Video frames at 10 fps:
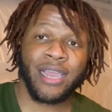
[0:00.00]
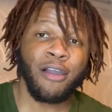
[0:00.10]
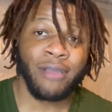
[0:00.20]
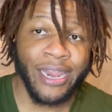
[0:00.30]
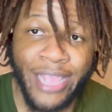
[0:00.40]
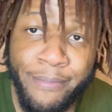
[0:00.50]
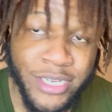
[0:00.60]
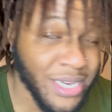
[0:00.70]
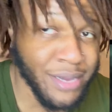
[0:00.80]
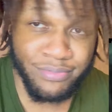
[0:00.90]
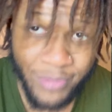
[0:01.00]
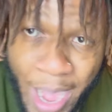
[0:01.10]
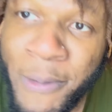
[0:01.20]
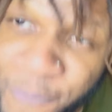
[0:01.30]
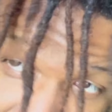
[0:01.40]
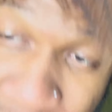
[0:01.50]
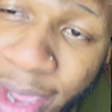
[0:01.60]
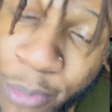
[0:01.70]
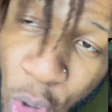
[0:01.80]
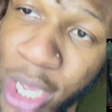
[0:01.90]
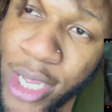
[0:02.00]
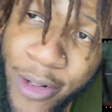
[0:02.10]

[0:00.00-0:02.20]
I don't got that much. Nigga, I'm a fan, boy.